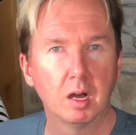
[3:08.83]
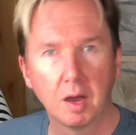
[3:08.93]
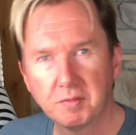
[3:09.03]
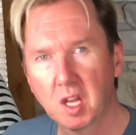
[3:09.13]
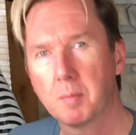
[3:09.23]

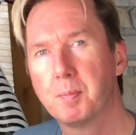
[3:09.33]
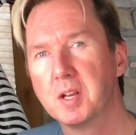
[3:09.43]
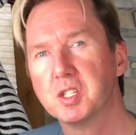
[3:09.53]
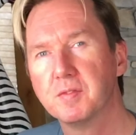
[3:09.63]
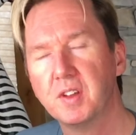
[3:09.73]
I've done a
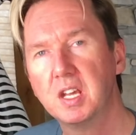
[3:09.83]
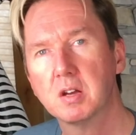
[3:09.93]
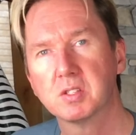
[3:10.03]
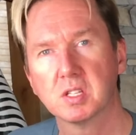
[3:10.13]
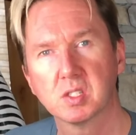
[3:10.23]
bunch of
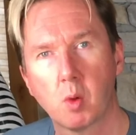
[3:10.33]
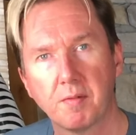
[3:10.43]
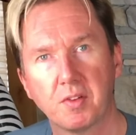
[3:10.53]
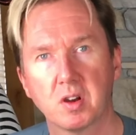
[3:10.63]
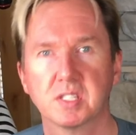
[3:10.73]
videos on
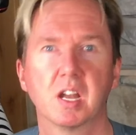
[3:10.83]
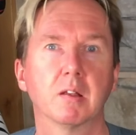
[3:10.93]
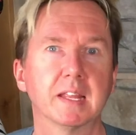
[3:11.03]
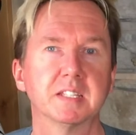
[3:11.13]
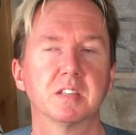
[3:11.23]
Swampfox and I'll
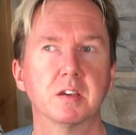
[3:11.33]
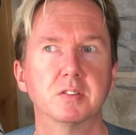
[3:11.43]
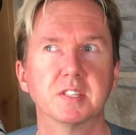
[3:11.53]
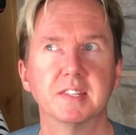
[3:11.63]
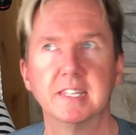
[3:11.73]
link to
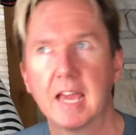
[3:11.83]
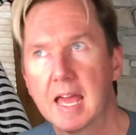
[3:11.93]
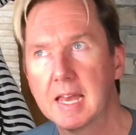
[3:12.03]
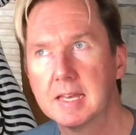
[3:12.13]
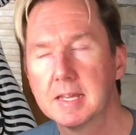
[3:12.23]
those at the
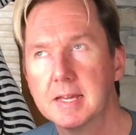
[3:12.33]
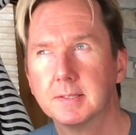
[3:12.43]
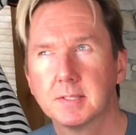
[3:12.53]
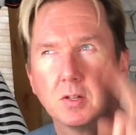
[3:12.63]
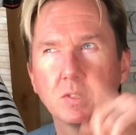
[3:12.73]
end,
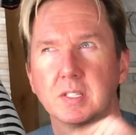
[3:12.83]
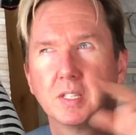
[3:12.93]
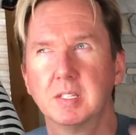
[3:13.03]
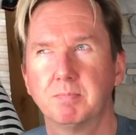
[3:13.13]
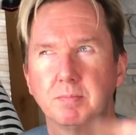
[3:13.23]
so
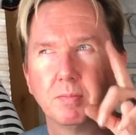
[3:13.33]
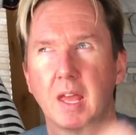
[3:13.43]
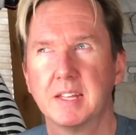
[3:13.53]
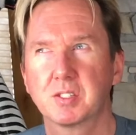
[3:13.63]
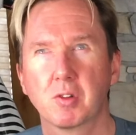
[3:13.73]
the
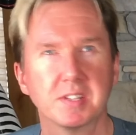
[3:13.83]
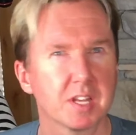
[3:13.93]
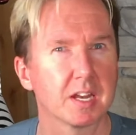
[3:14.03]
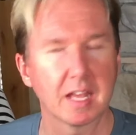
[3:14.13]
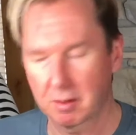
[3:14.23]
end screen's
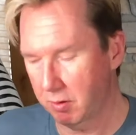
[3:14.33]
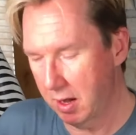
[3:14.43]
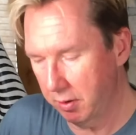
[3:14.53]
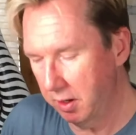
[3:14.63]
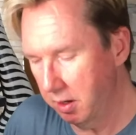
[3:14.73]
going to get
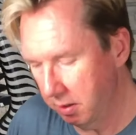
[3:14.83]
crowded.